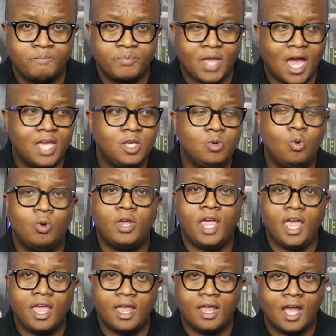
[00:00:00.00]
Are you
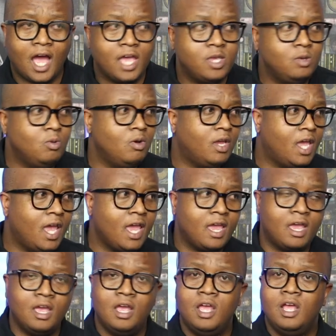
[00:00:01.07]
okay? Are you okay?